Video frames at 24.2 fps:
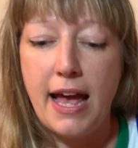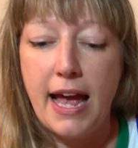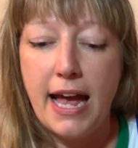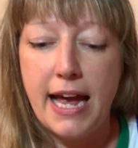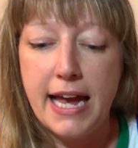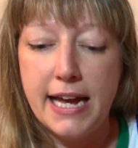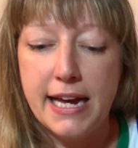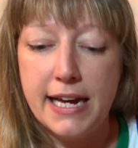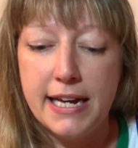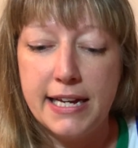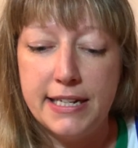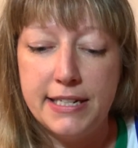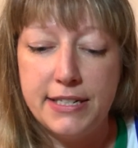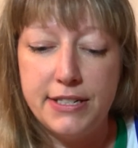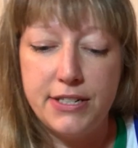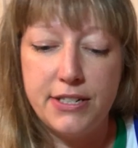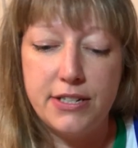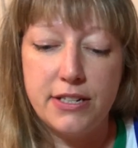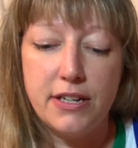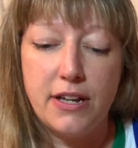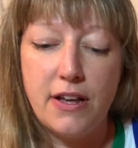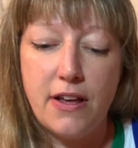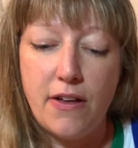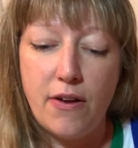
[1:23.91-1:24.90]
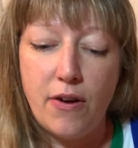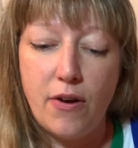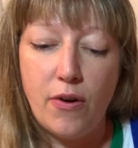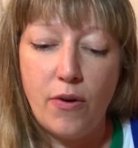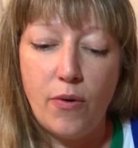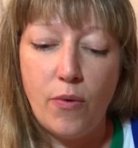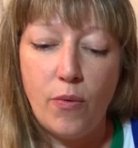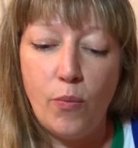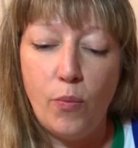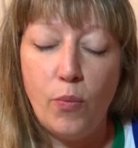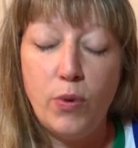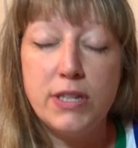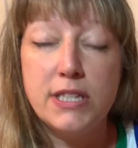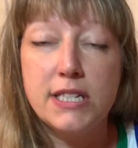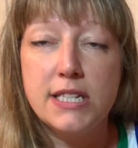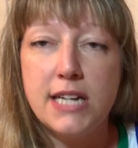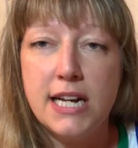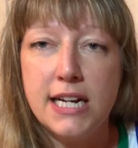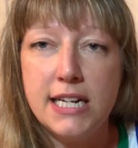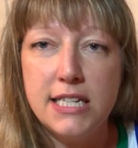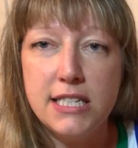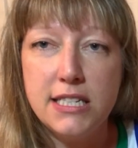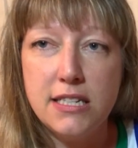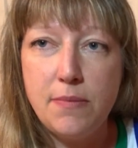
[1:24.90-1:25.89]
And what's
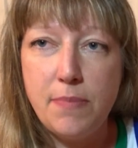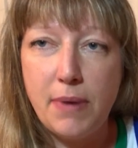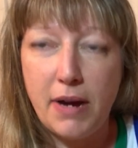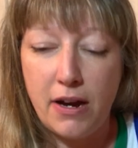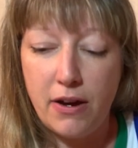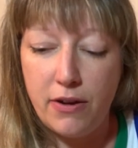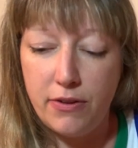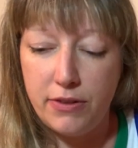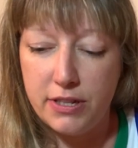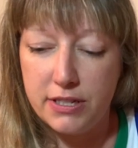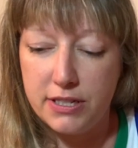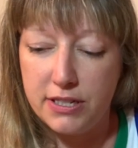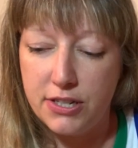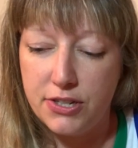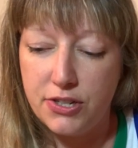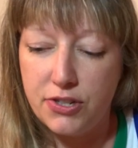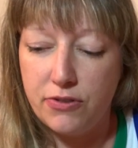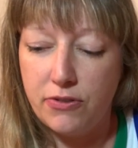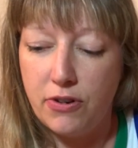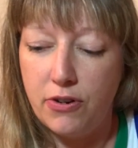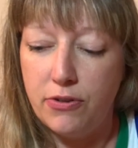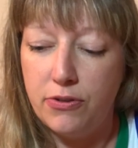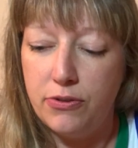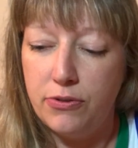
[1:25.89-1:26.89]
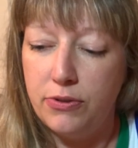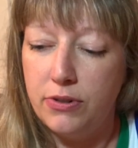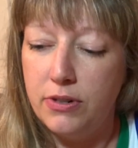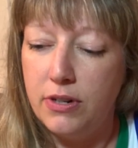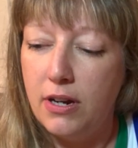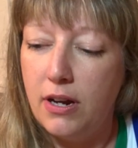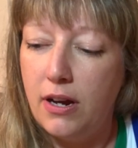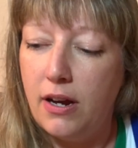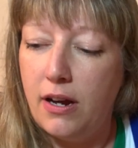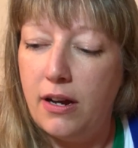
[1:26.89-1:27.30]
nice about the Cicerone